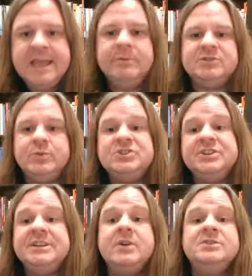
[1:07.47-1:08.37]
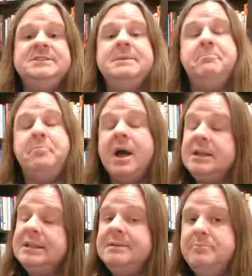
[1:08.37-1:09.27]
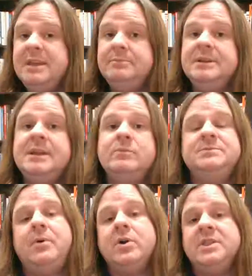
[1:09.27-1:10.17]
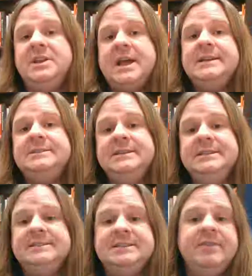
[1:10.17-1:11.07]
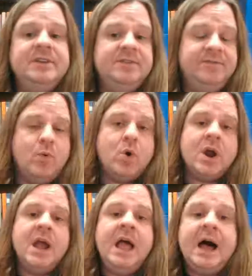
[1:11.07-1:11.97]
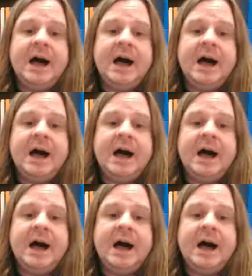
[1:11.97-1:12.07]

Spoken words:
It was originally known as the Buckley Amendment and was part of the 1974